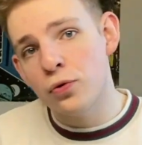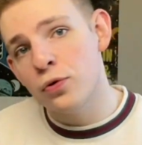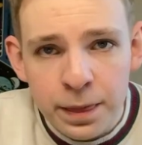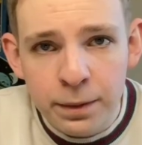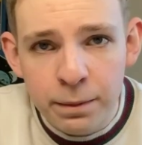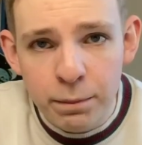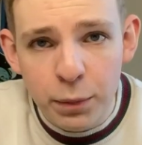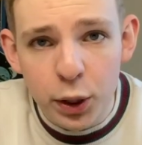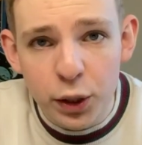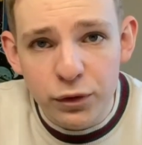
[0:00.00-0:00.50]

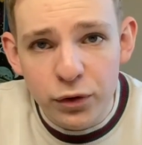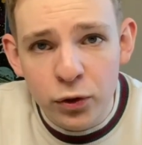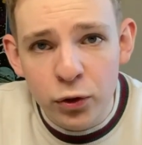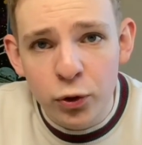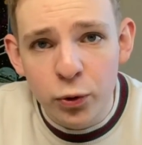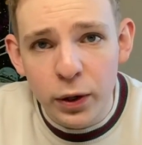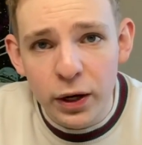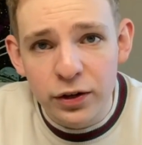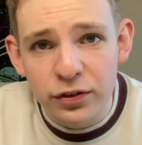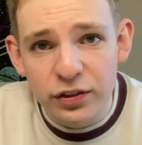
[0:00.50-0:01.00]
But the real
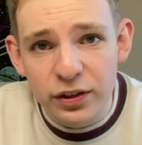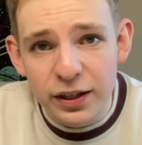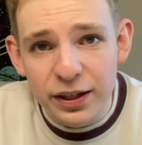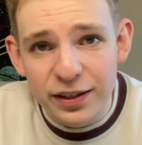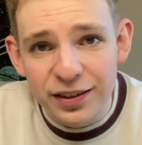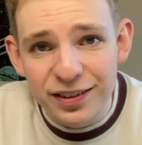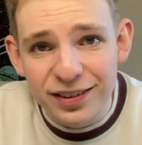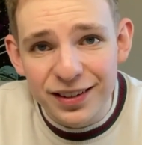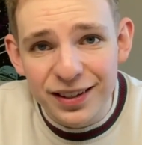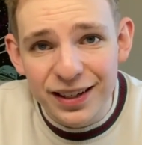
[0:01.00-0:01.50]
question
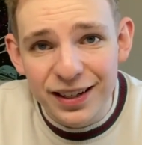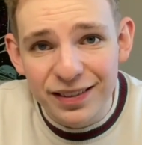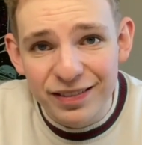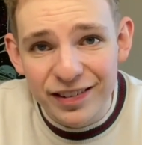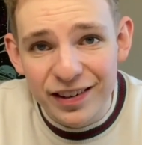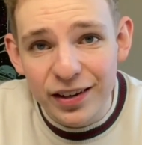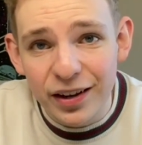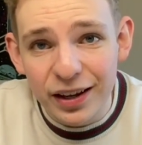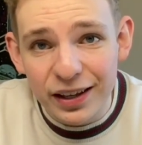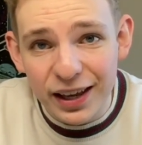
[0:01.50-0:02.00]
is,
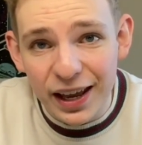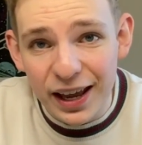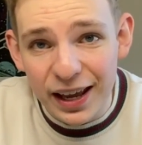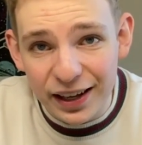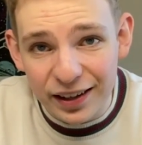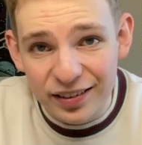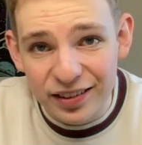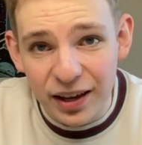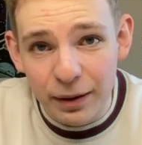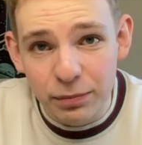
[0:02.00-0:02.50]
did I get
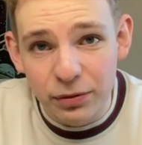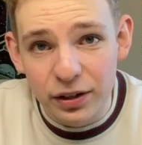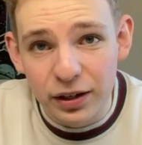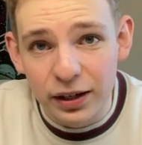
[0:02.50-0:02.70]
accepted